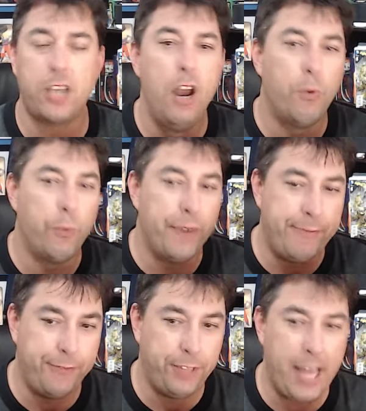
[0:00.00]

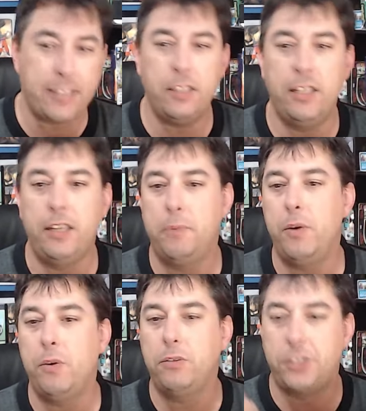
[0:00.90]
reflect a little
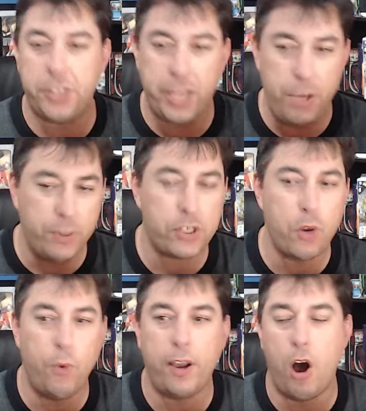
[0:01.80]
bit, see what's
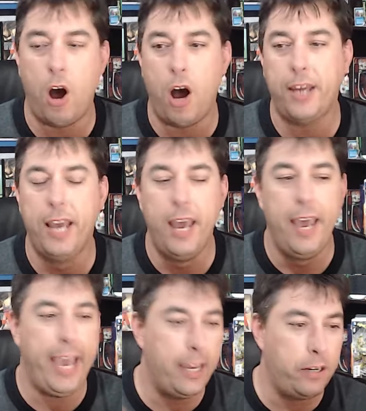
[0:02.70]
going on
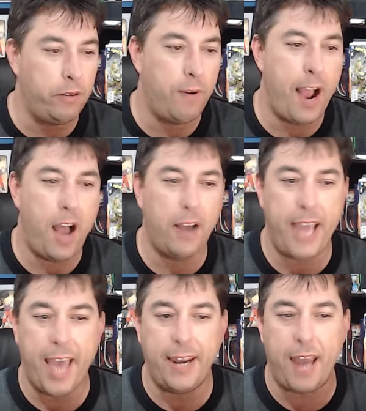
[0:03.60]
in and around,
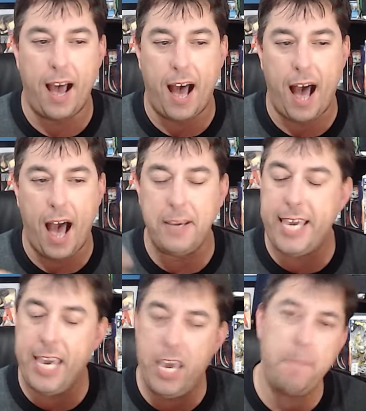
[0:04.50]
and I
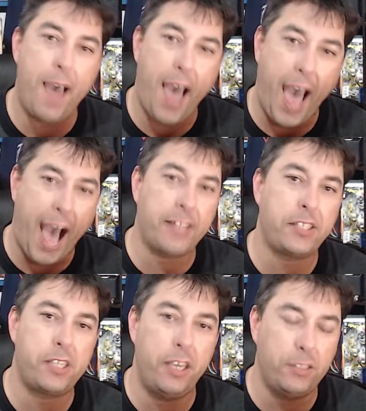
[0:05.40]
keep
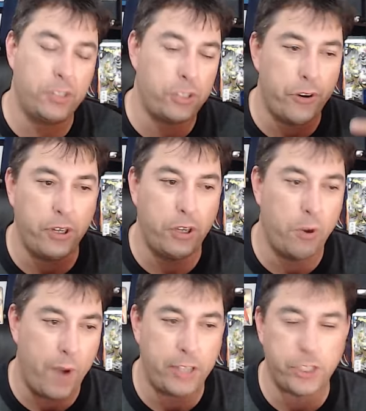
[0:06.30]
asking certain
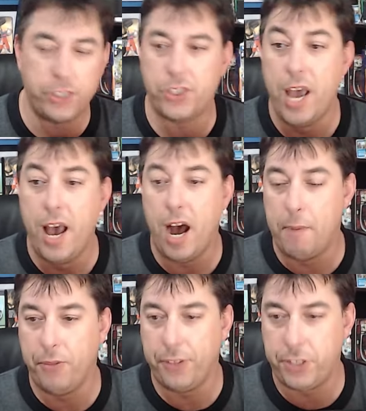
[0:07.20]
questions
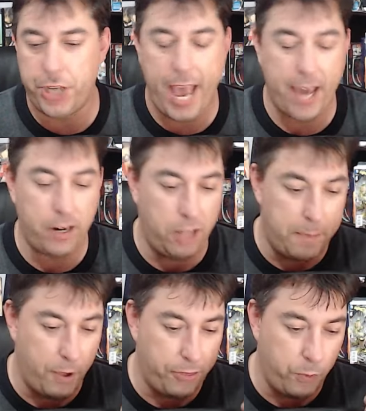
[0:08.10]
about the channel,
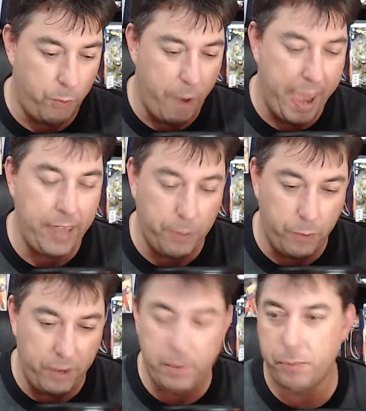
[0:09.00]
about the way that
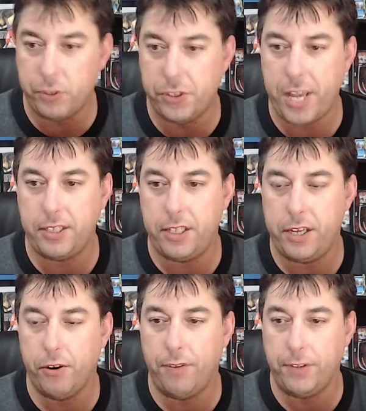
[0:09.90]
we've been presented
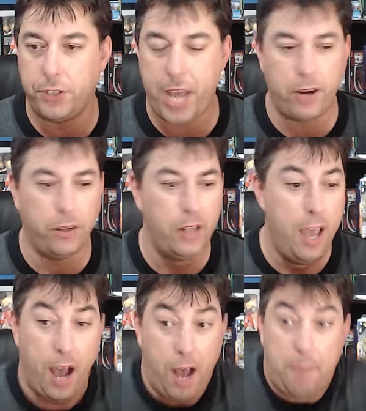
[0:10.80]
here on the channel,
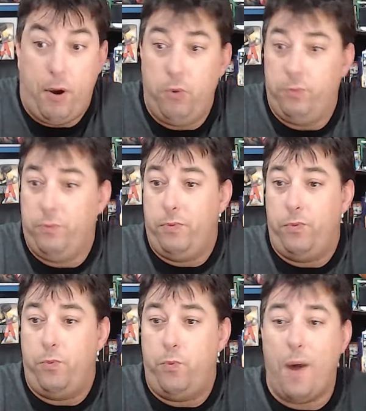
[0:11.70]
about
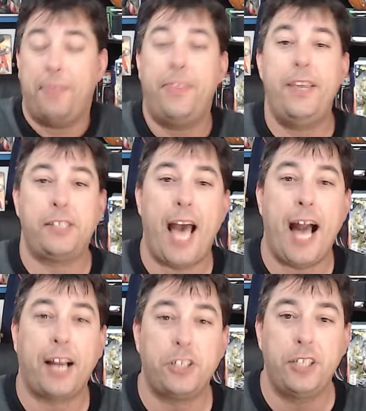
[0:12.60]
what this
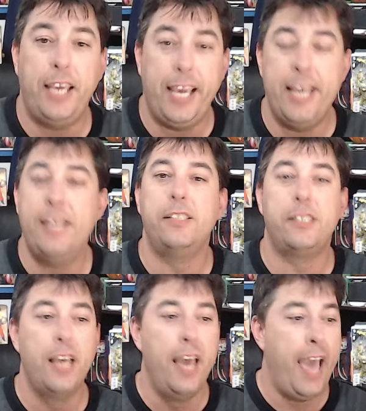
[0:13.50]
actually is.
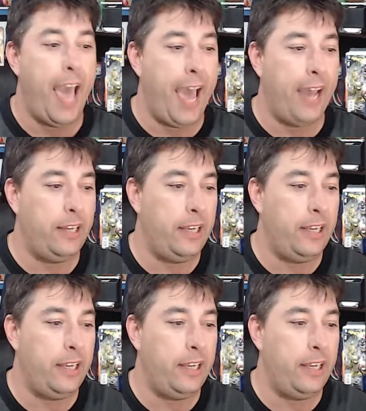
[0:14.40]
And